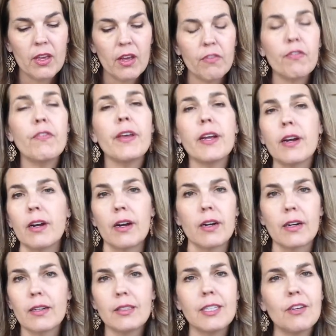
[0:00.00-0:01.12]

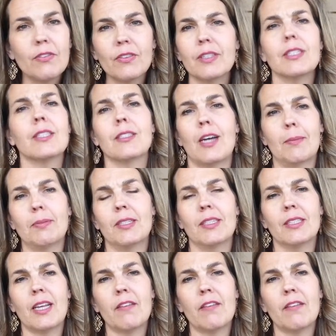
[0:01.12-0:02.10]
Fear definitely stops us.